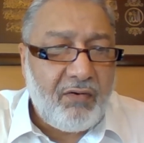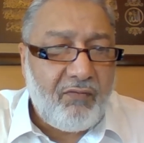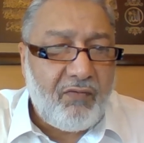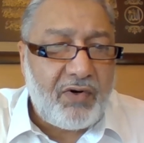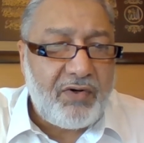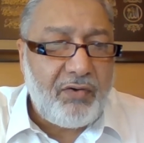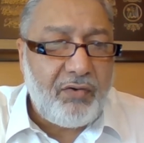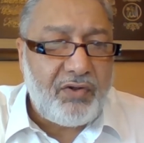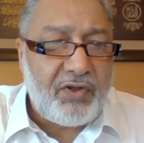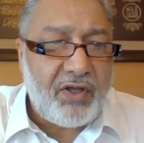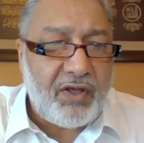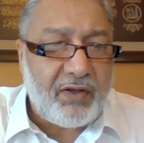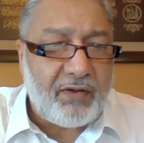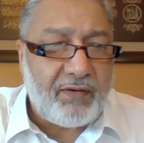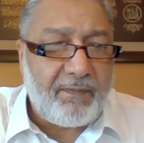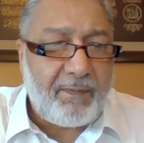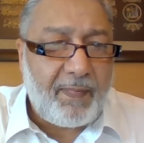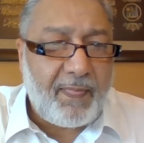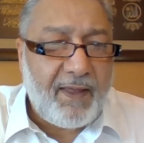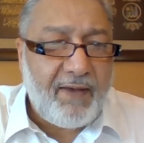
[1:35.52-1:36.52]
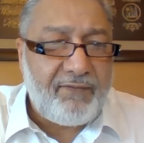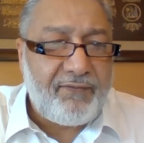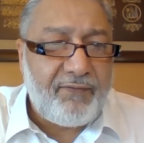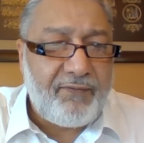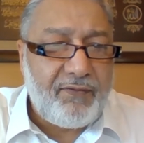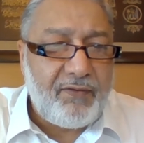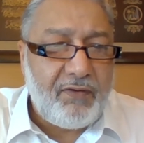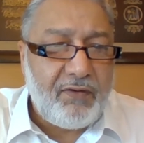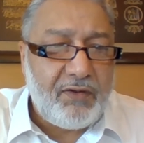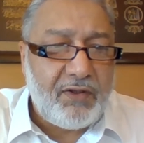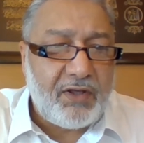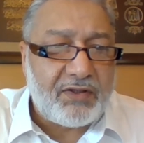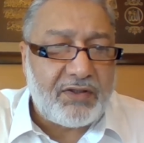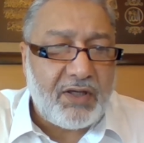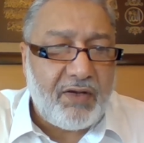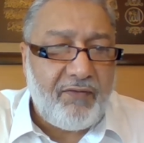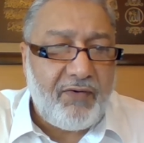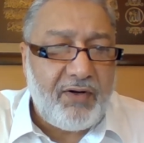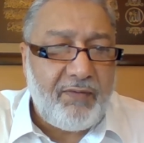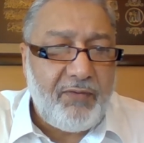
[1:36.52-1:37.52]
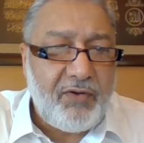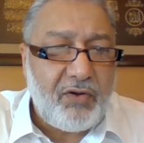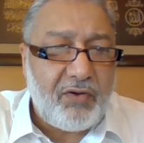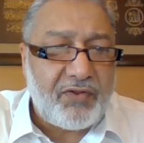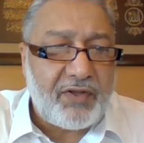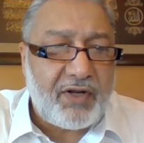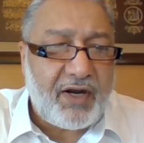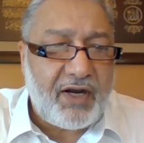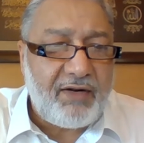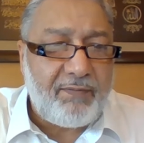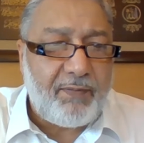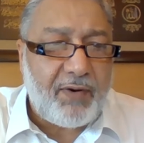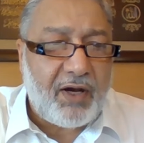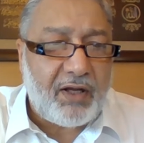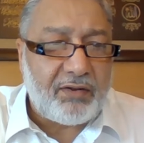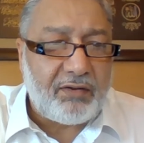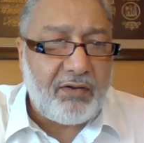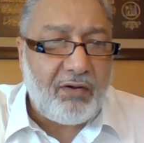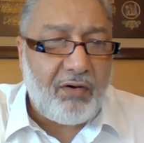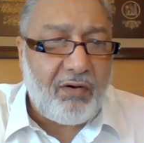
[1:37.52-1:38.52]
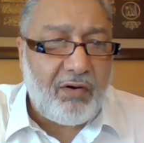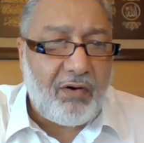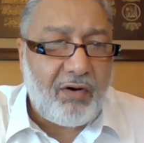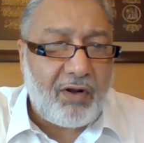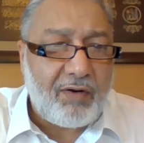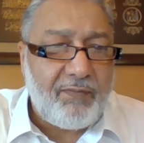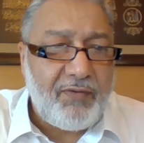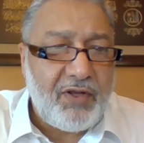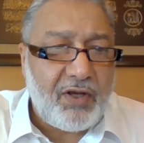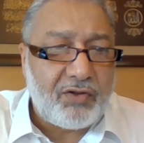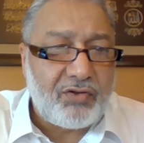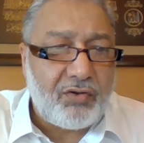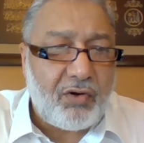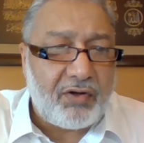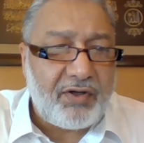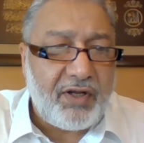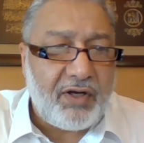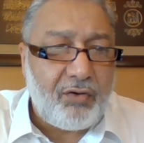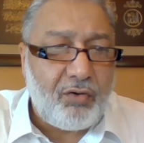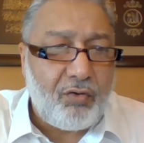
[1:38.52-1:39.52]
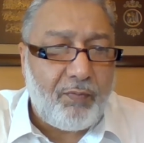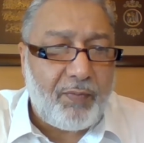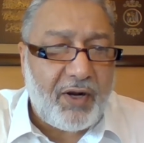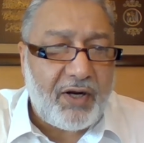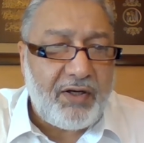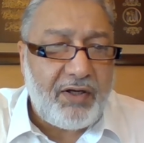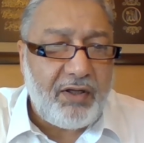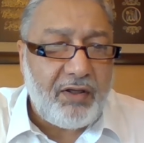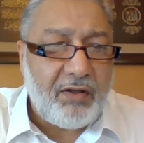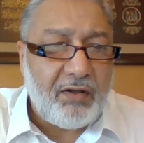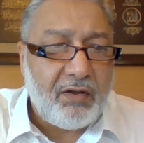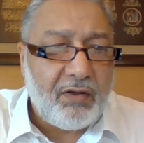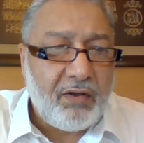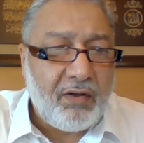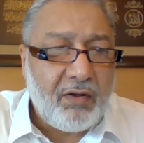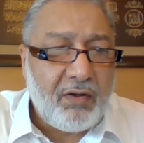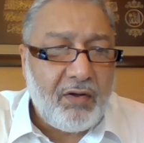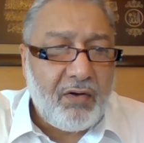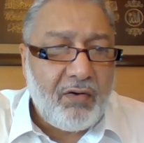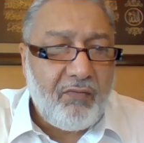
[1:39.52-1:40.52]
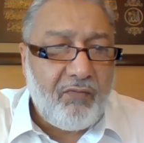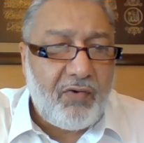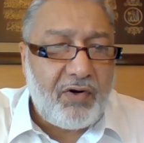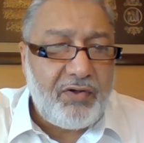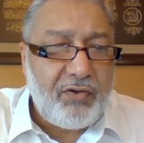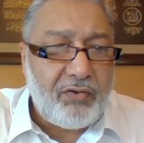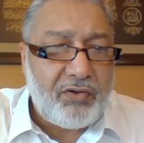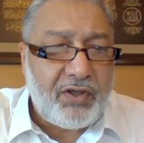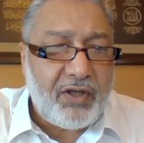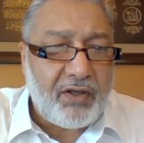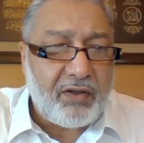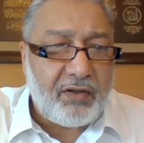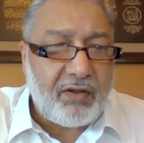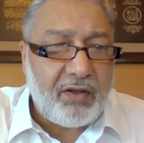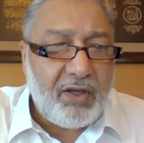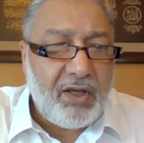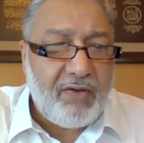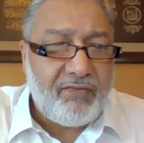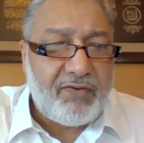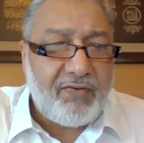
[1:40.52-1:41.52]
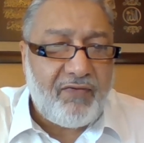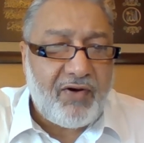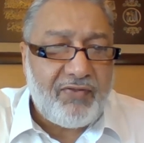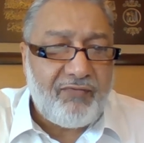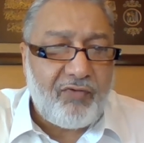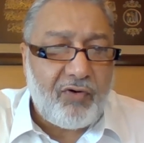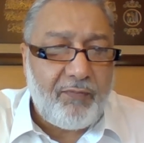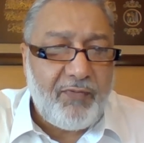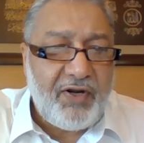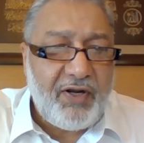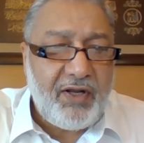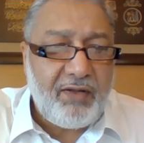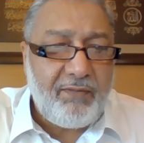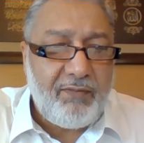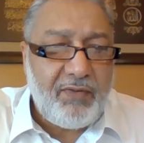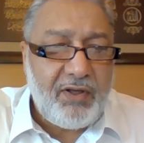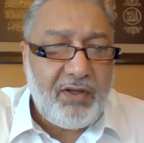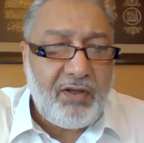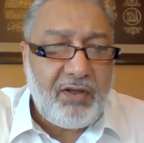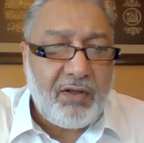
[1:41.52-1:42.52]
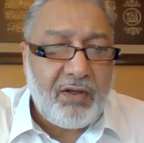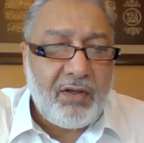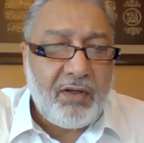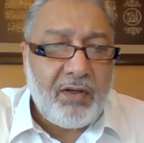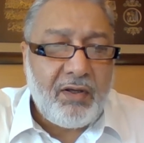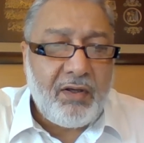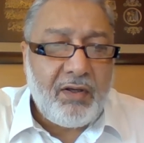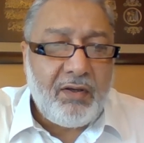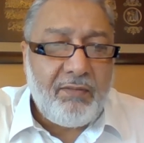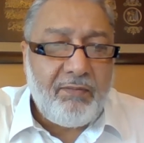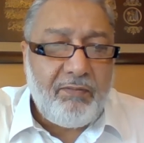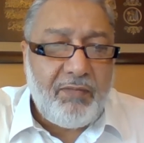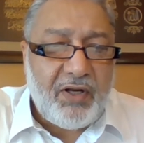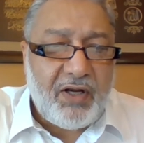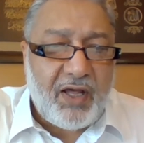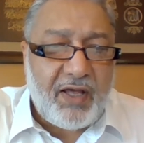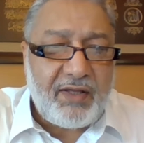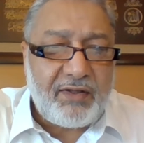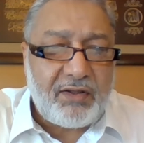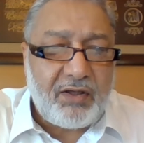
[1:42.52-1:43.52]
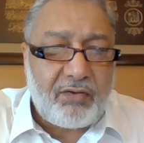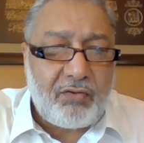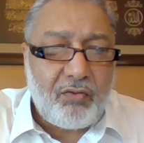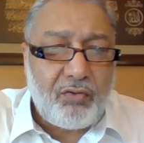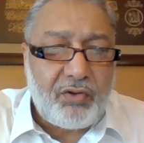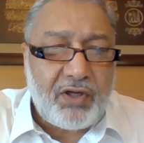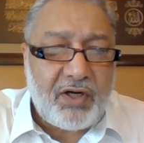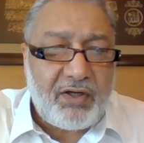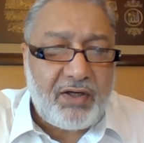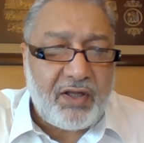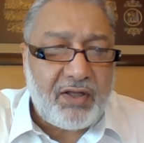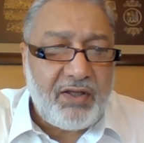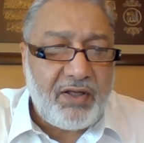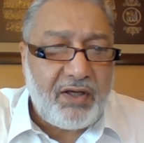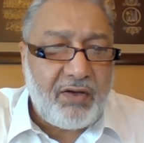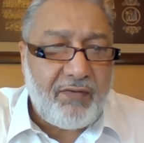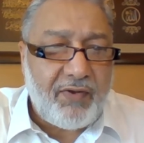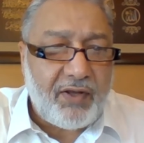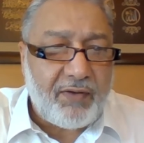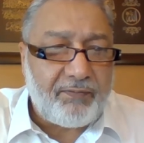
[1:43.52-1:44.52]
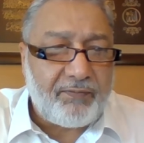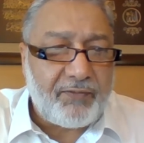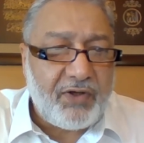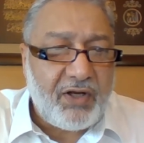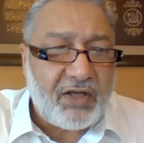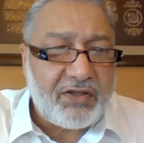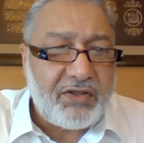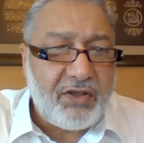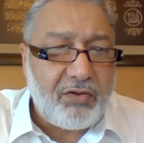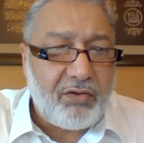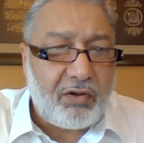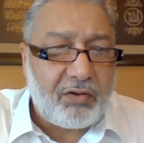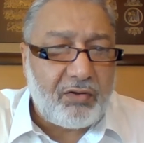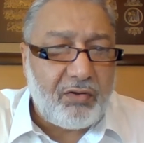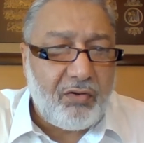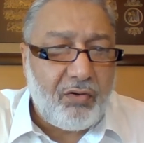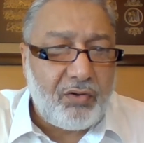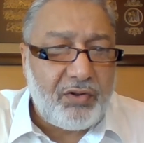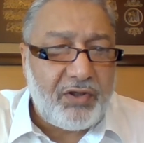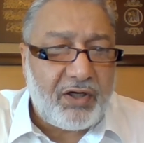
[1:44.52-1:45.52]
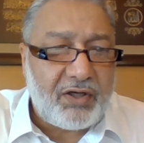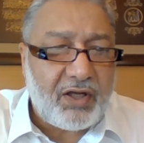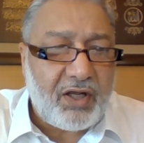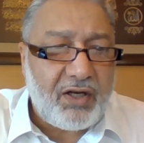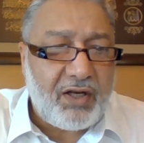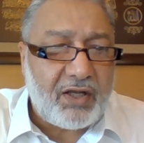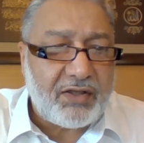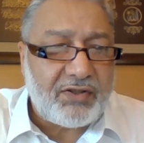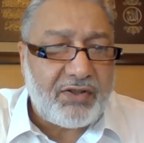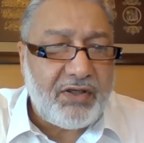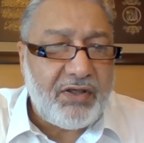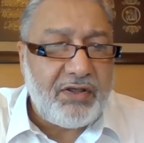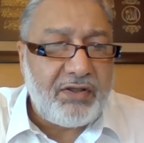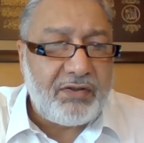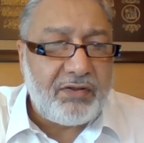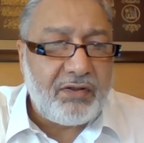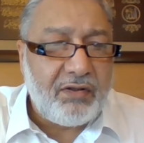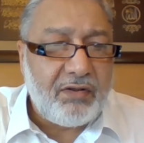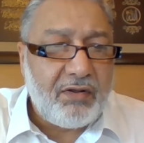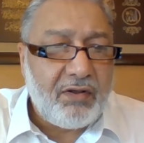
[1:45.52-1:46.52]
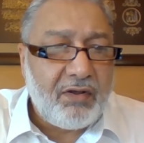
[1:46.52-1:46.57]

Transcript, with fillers: What do you think? If the servant be on the right path, or be exhorting to piety, what do you think? If the one forbidding be belying the truth and turning away, does he not know that Allah sees?